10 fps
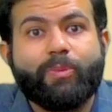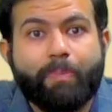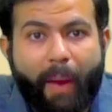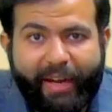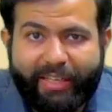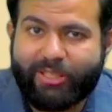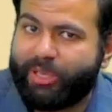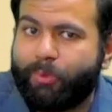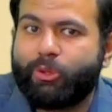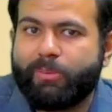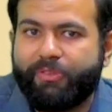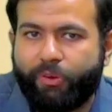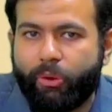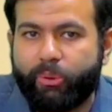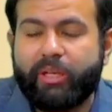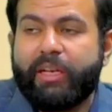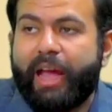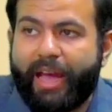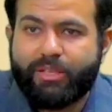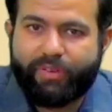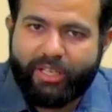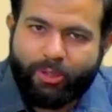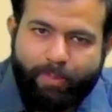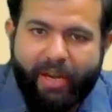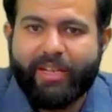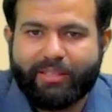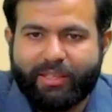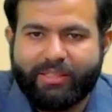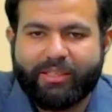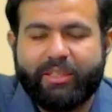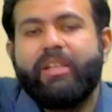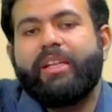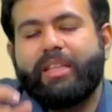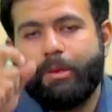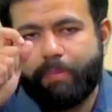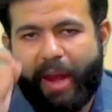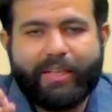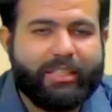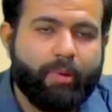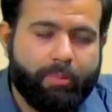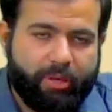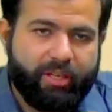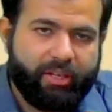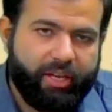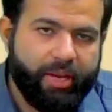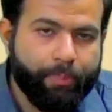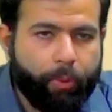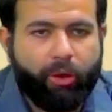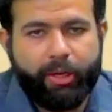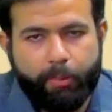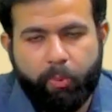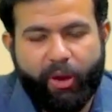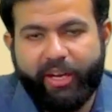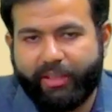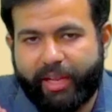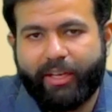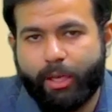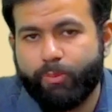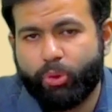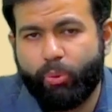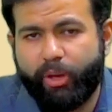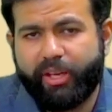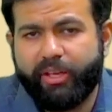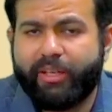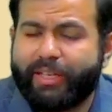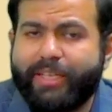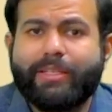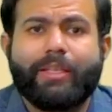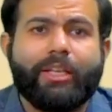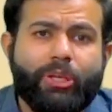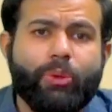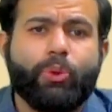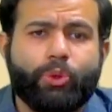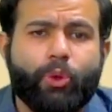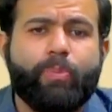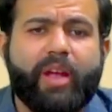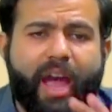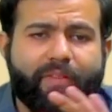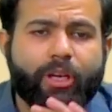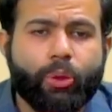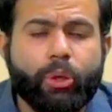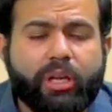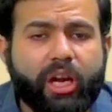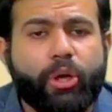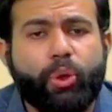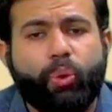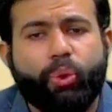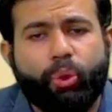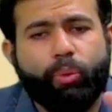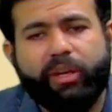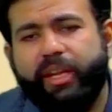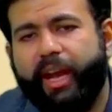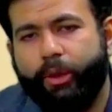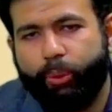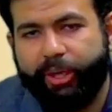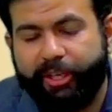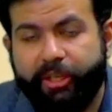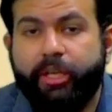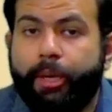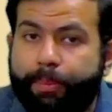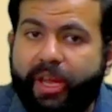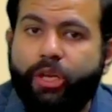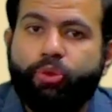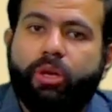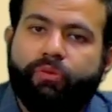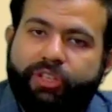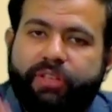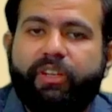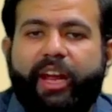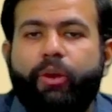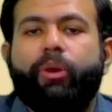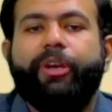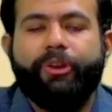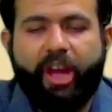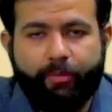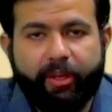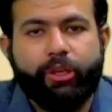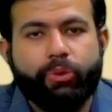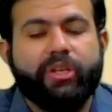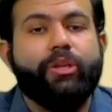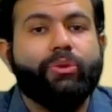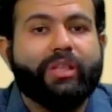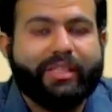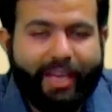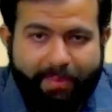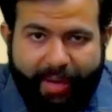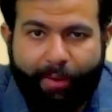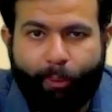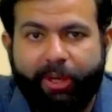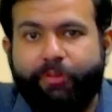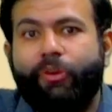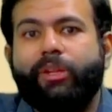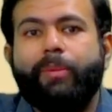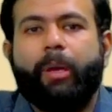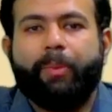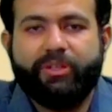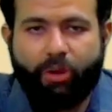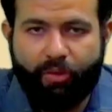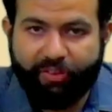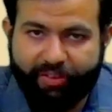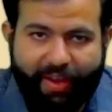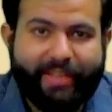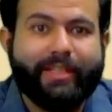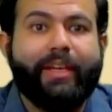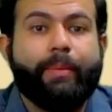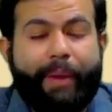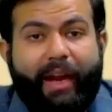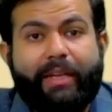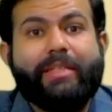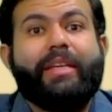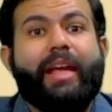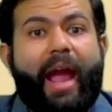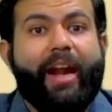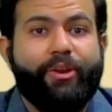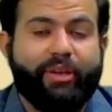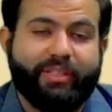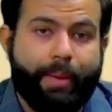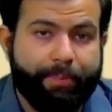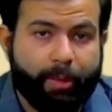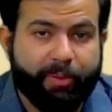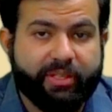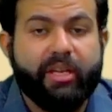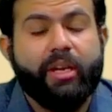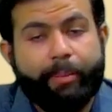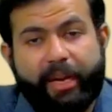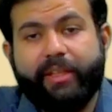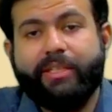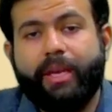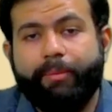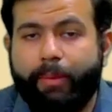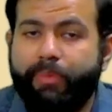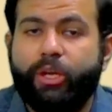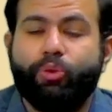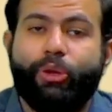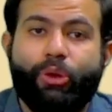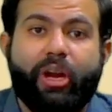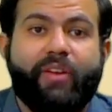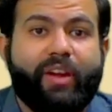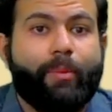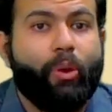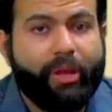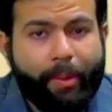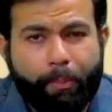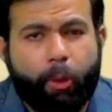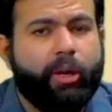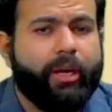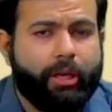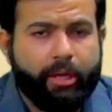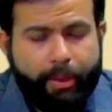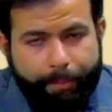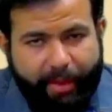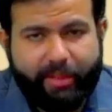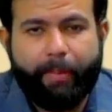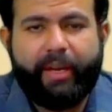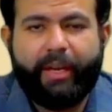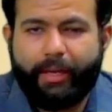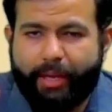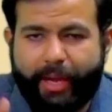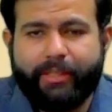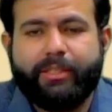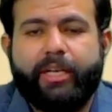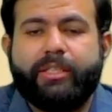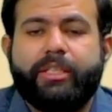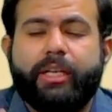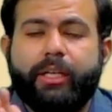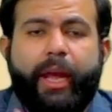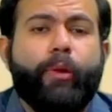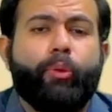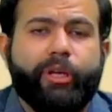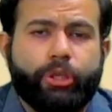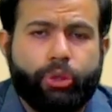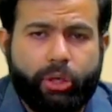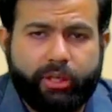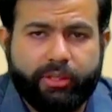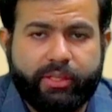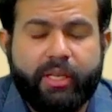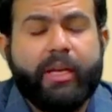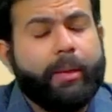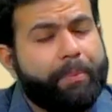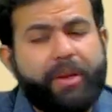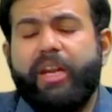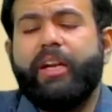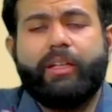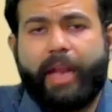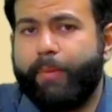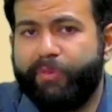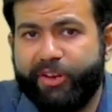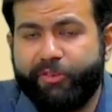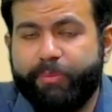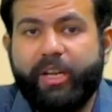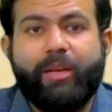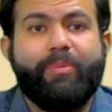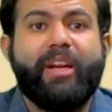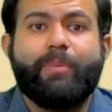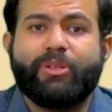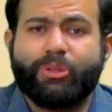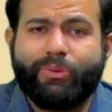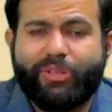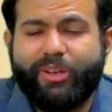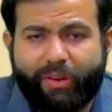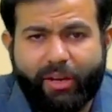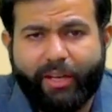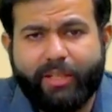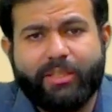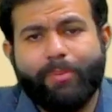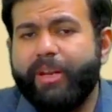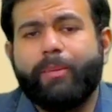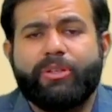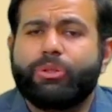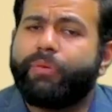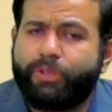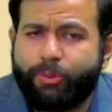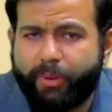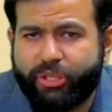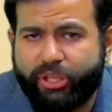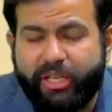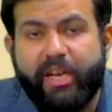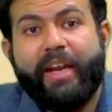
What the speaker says: pattern is supposed to be followed, as far as speed is concerned, the maximum important point that comes over here is you should be having a good control over the calculator. Make sure whichever calculator you have been using, use the same calculator for the purpose of revising, practicing and your exam purpose. But at the same time, make sure you are aware about the important mathematical and statistical calculator shortcuts, be it time value of money, be it measures of central tendency, be it measures of dispersion.